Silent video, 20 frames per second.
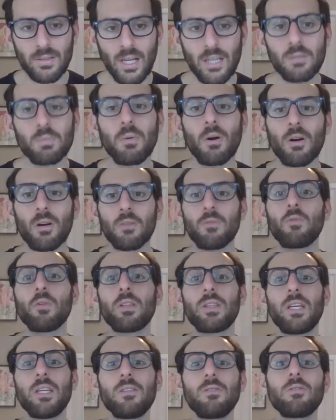That's part of
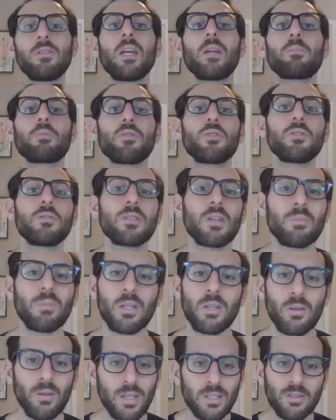what they do. They produce something
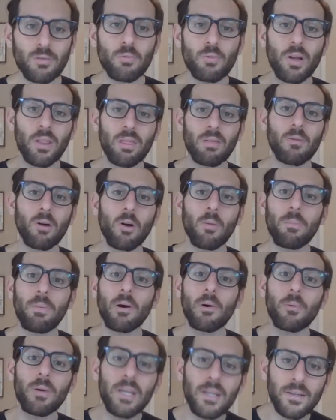known as
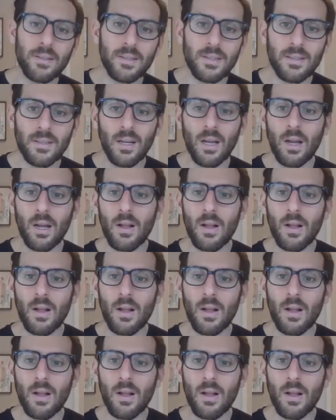erythropoietin,